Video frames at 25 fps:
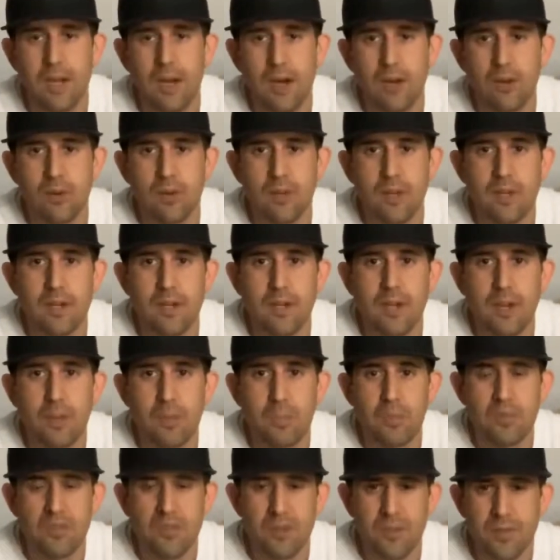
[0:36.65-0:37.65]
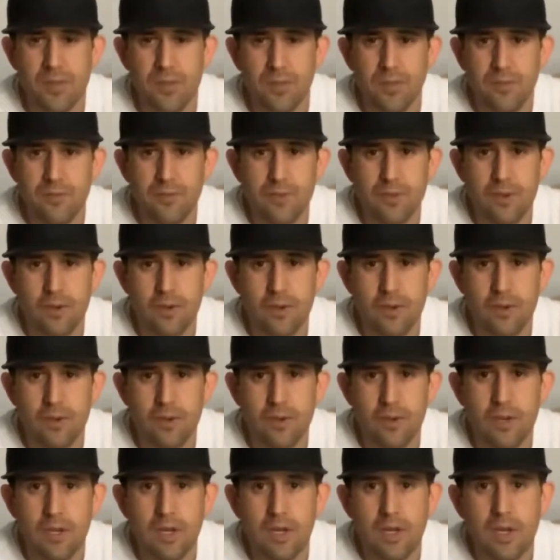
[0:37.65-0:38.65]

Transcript: out April 7th for